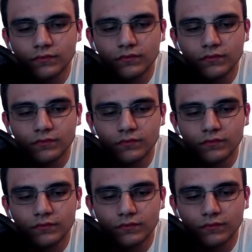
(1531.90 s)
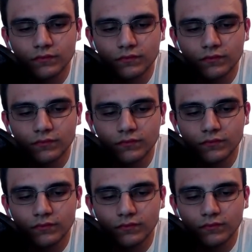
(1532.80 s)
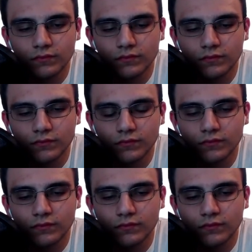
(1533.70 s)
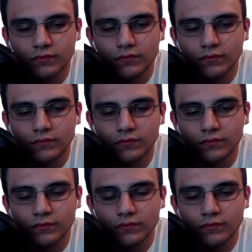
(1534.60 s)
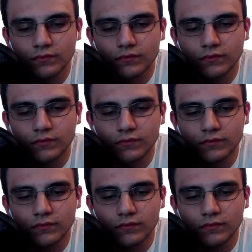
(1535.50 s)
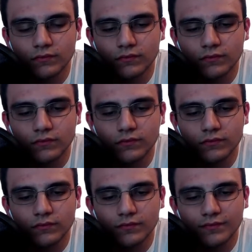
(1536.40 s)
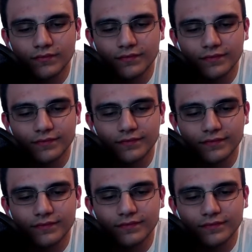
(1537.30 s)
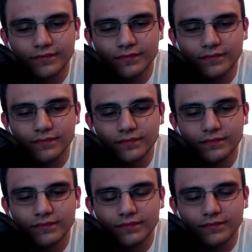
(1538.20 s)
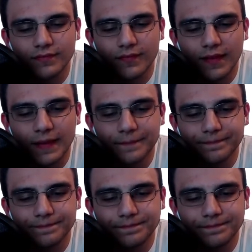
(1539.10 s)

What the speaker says: The person shown says nothing.